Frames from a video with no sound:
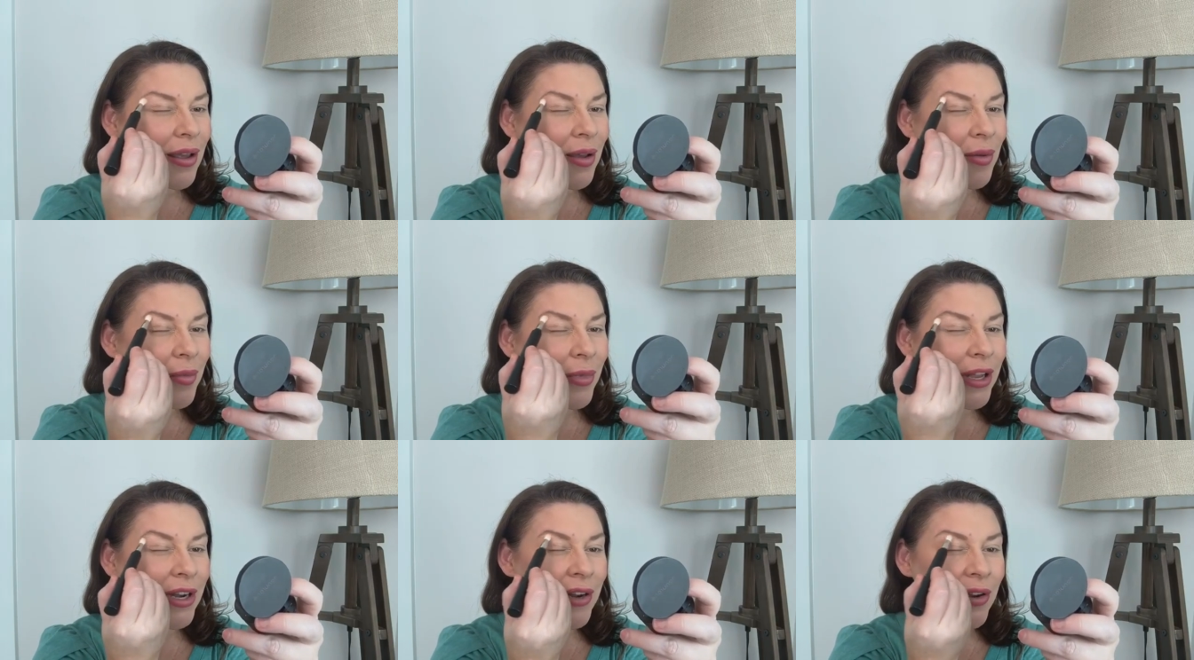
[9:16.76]

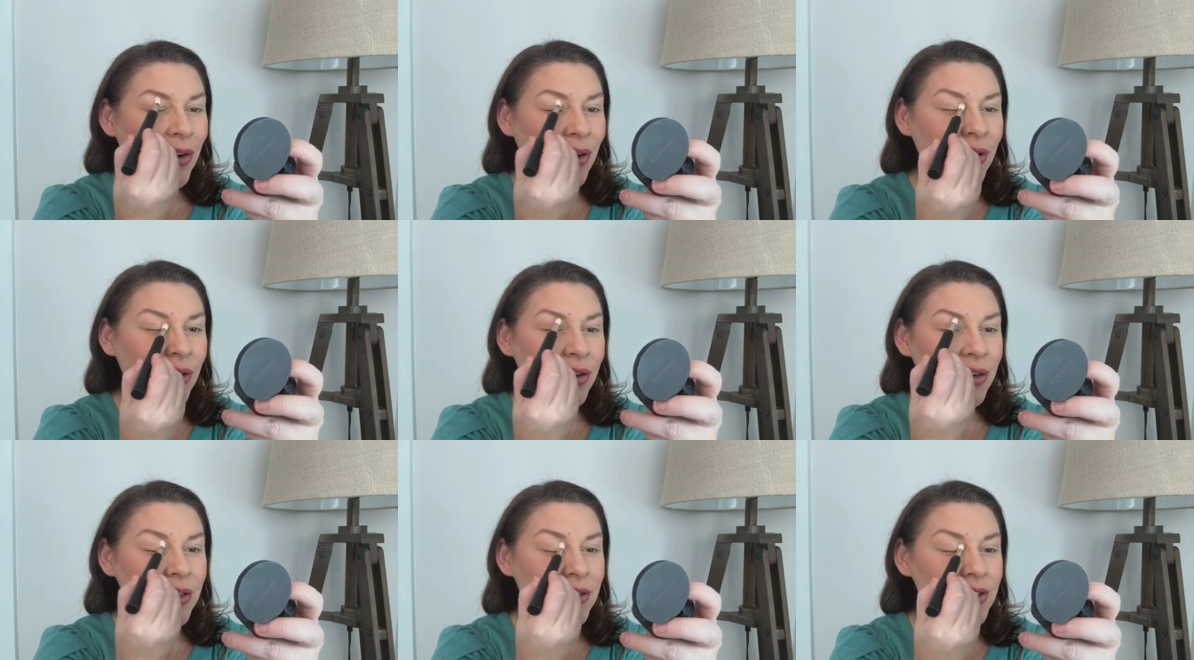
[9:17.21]
And my
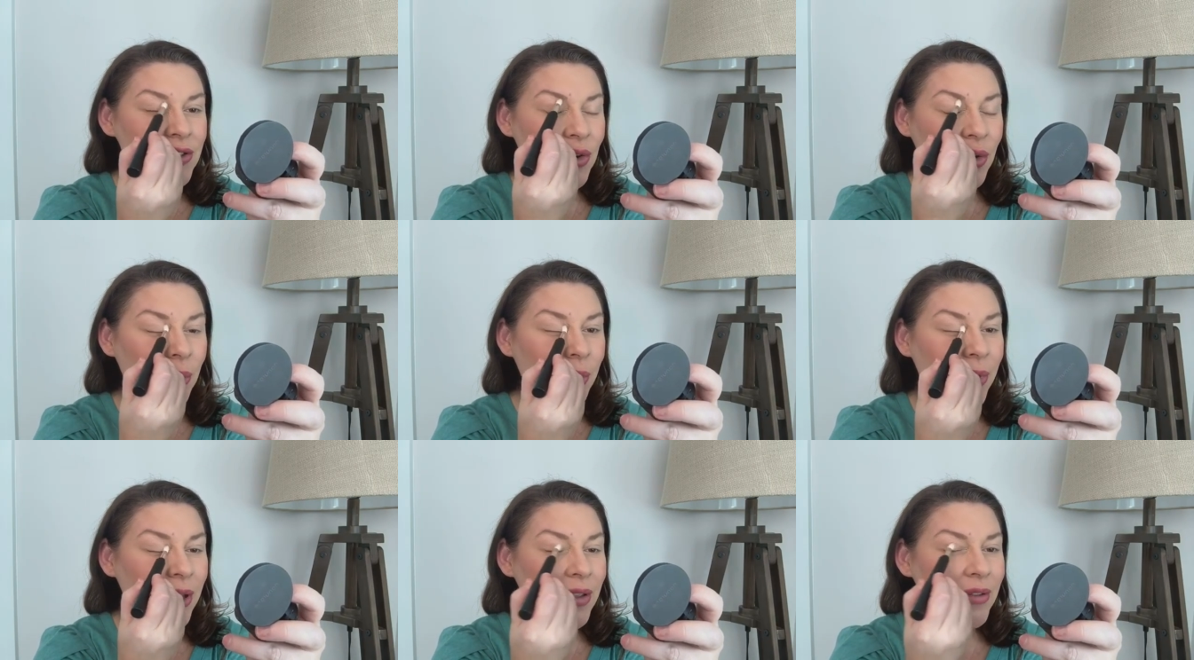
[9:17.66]
daughter is so
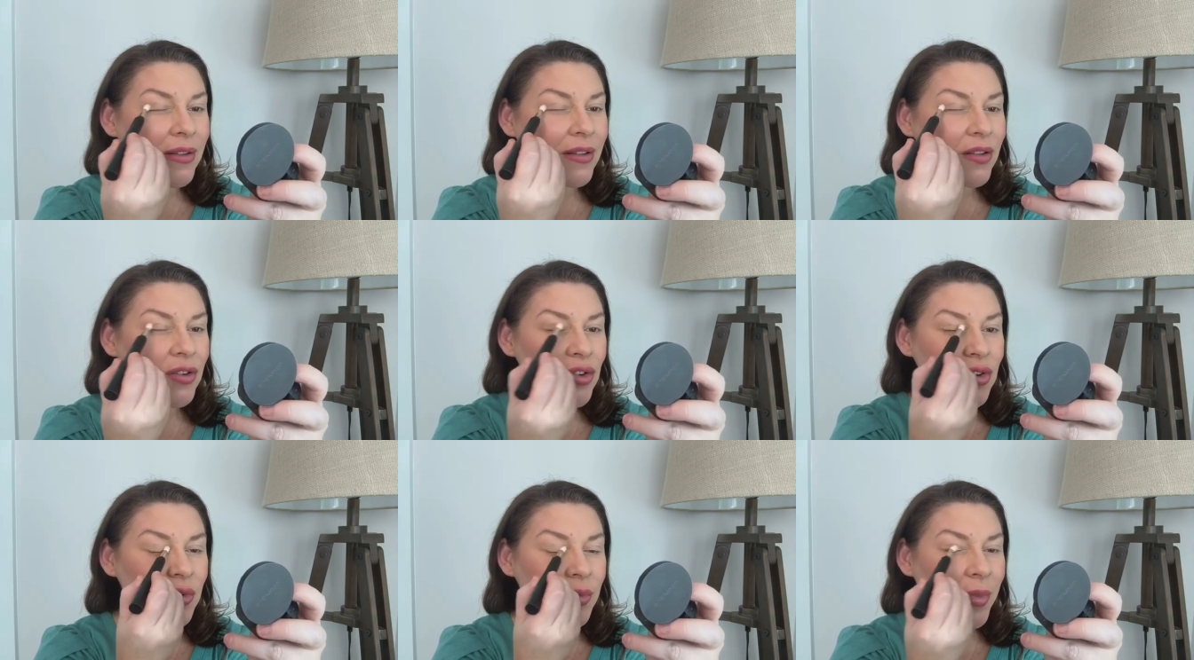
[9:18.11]

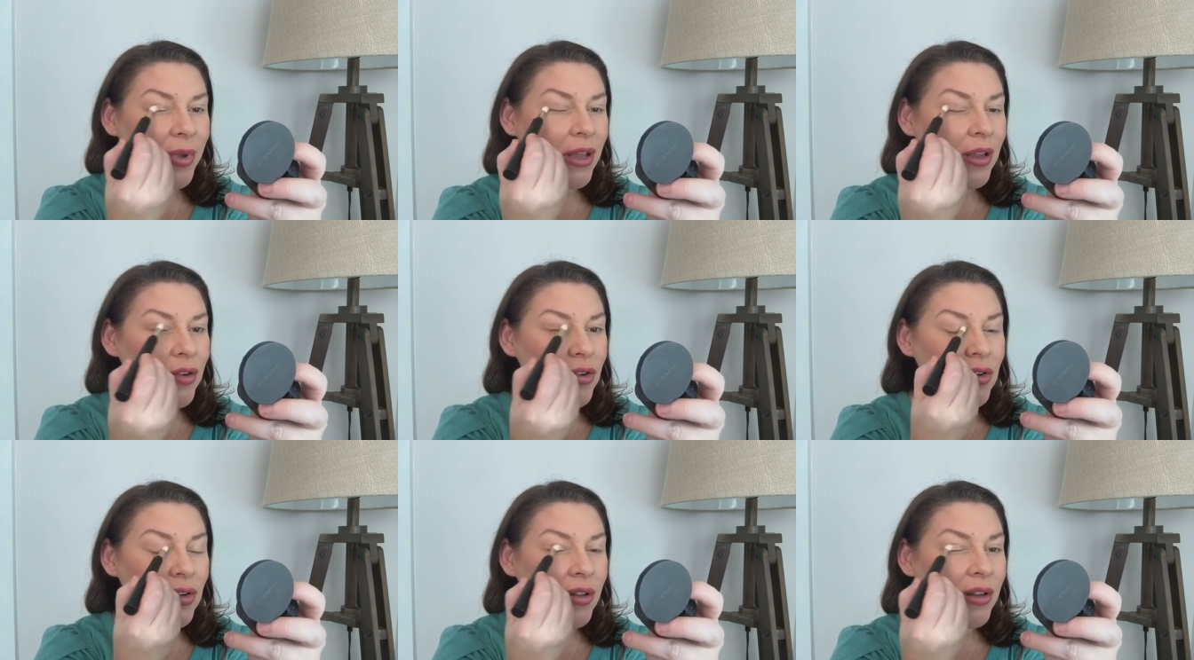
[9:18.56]
amazing. She's
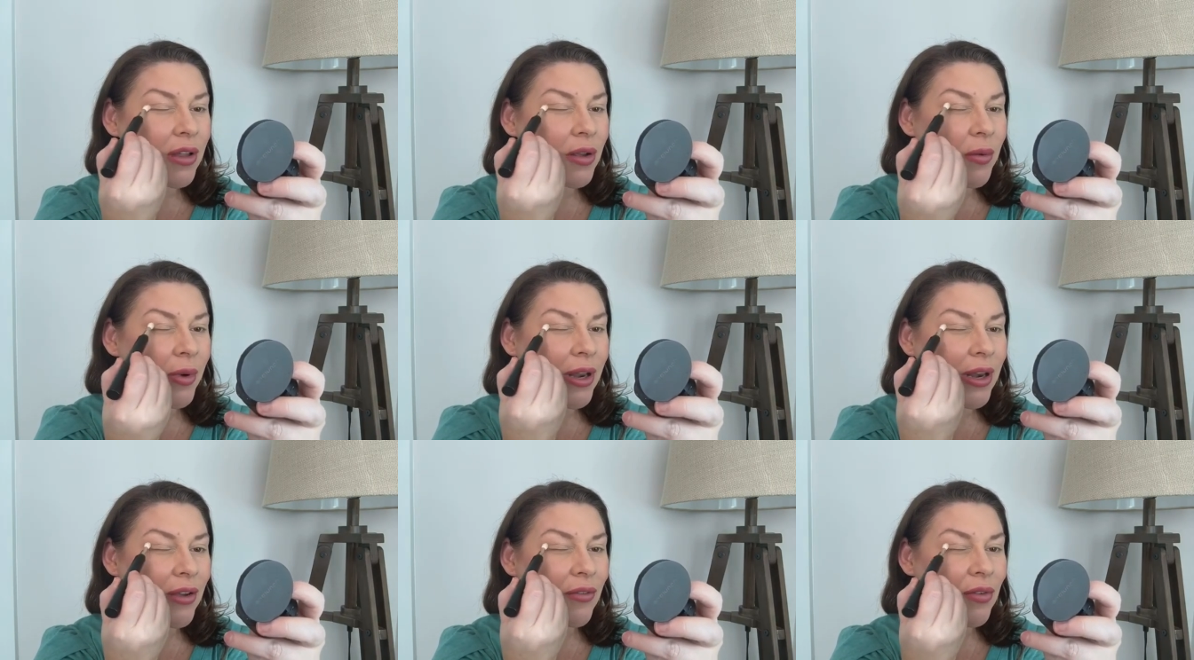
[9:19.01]
patiently
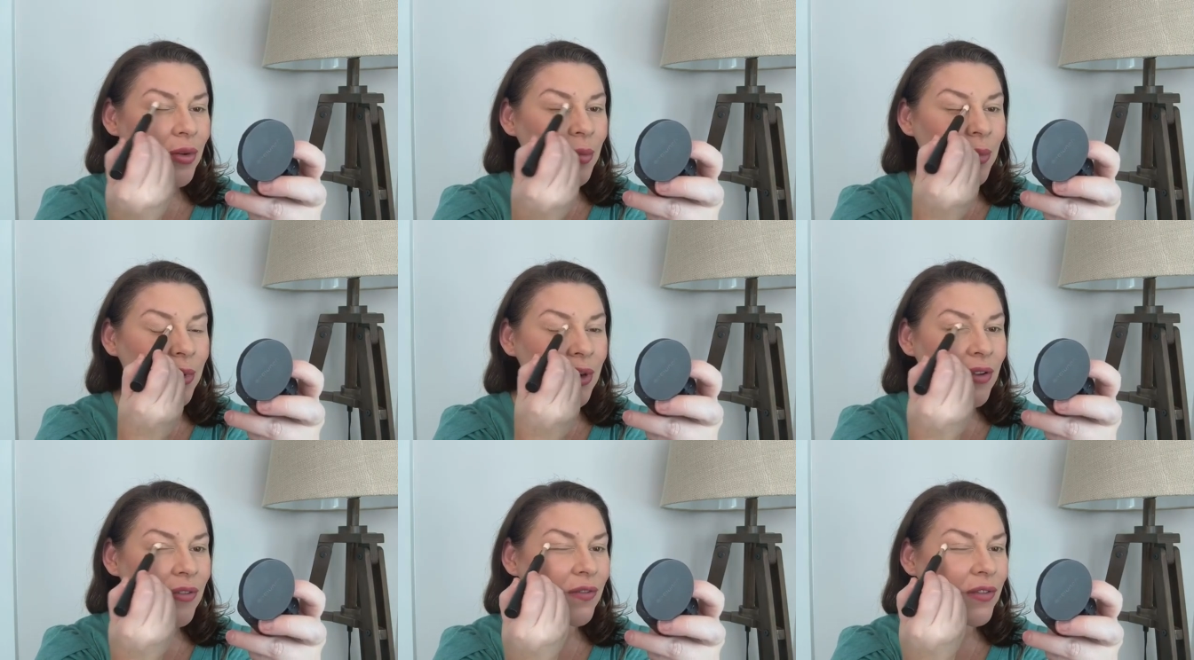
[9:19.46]
waiting for
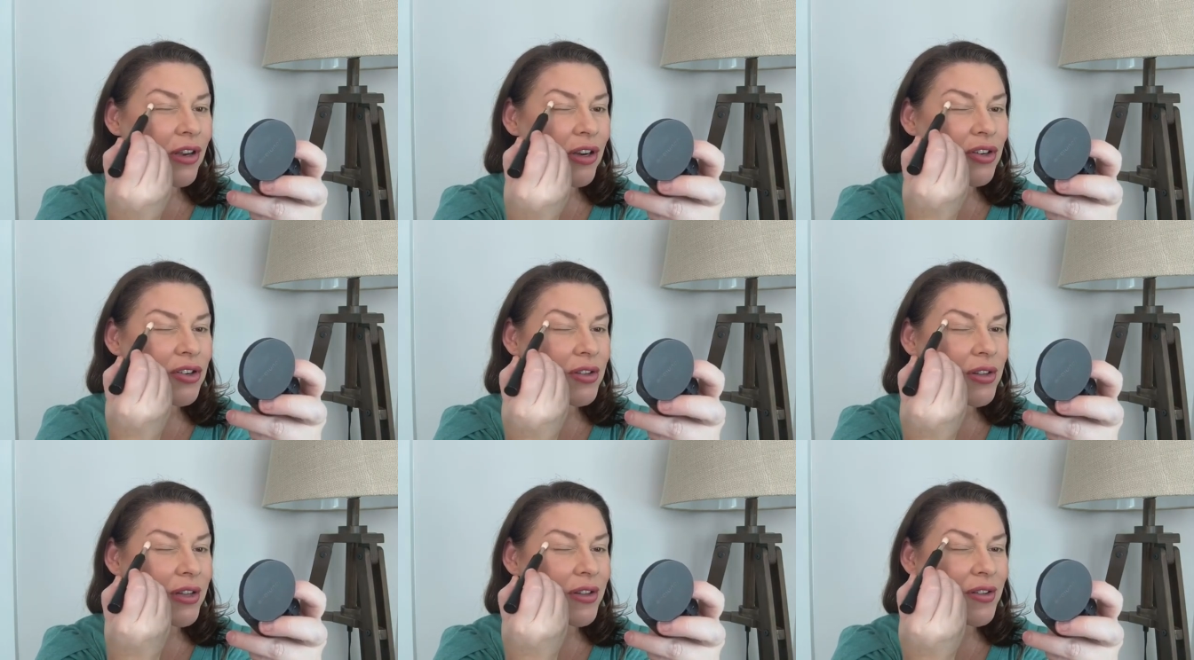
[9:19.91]
me to
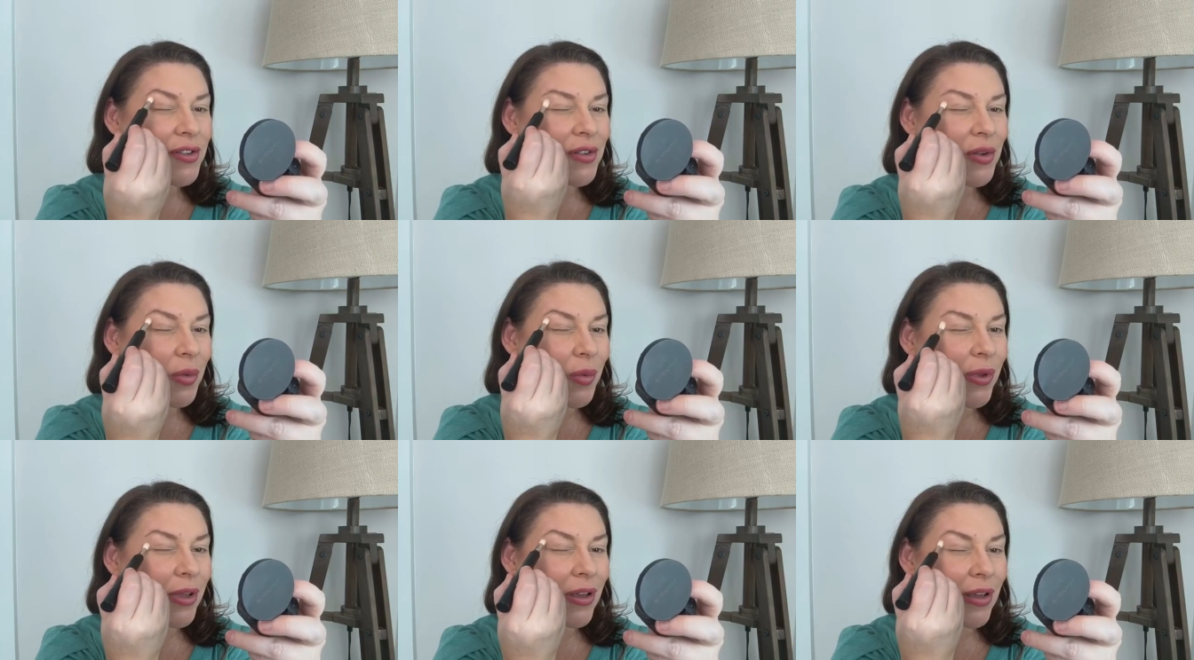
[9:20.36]
finish this
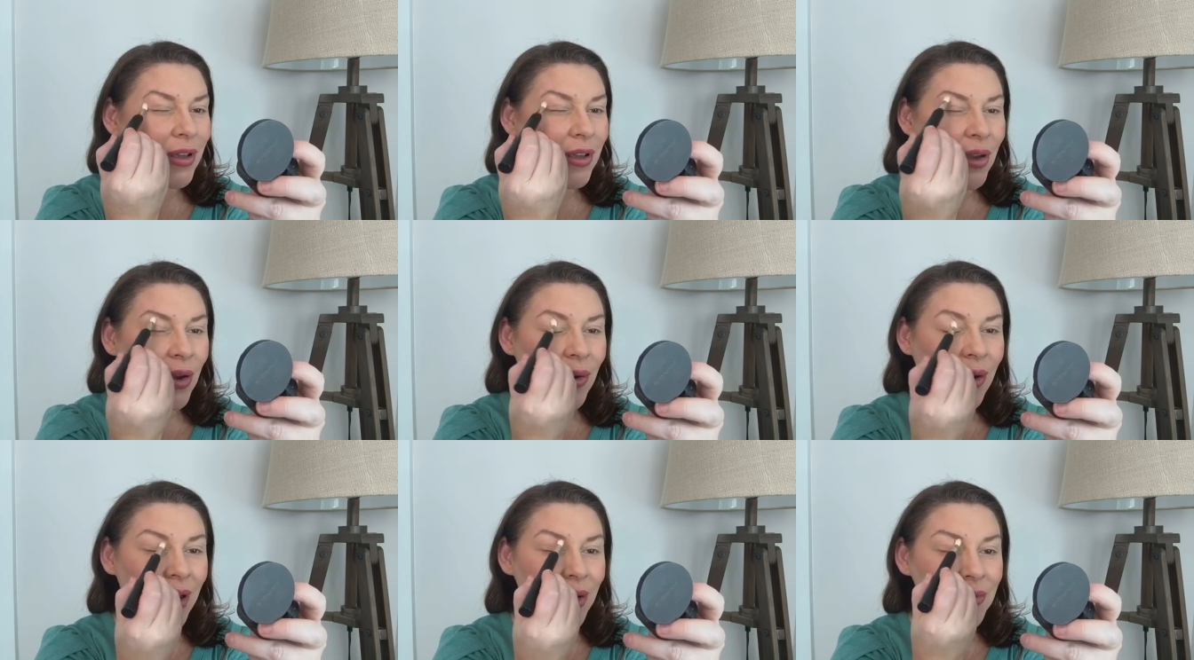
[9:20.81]
so we can
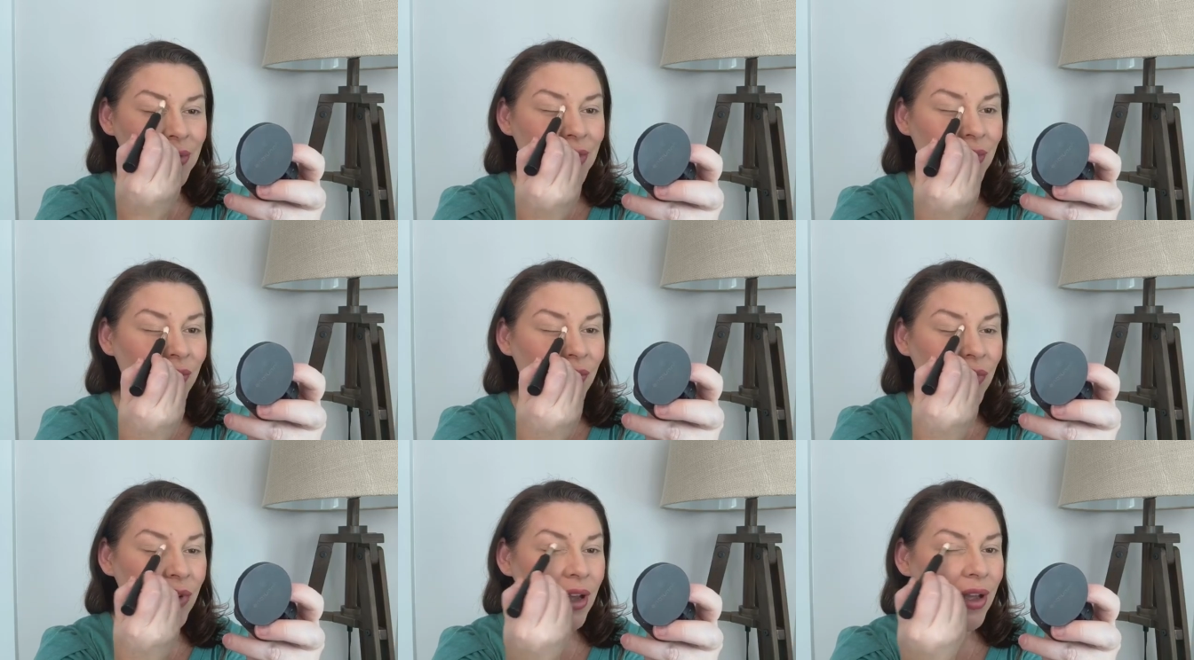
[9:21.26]
go have
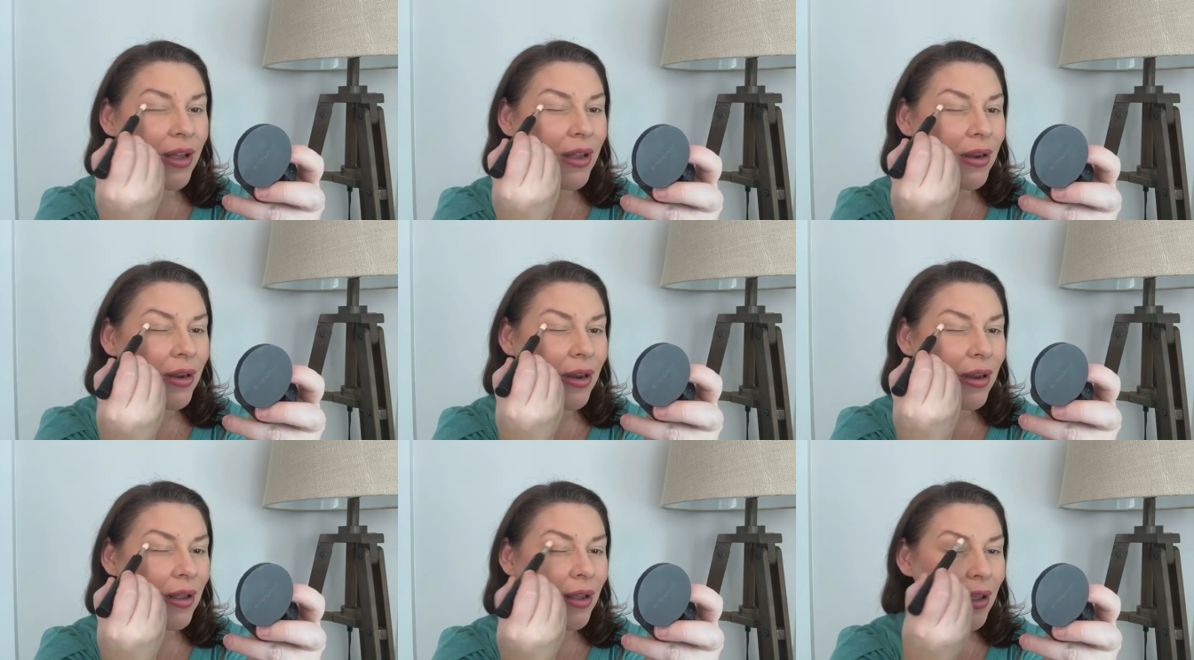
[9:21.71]
some
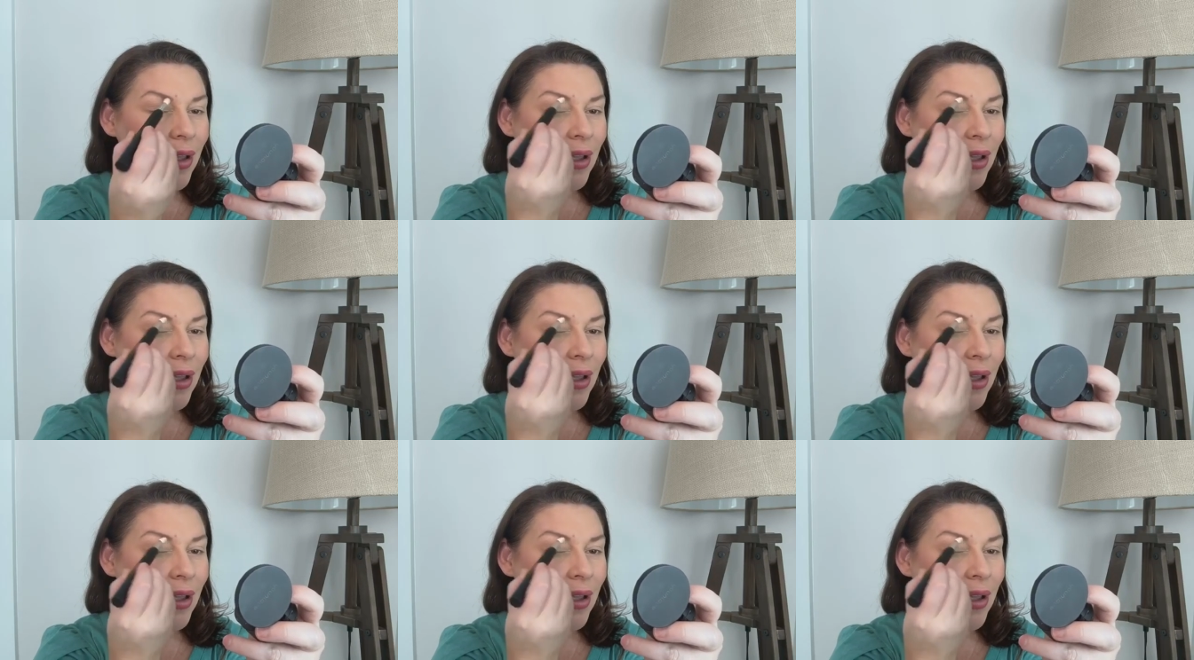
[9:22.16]
fun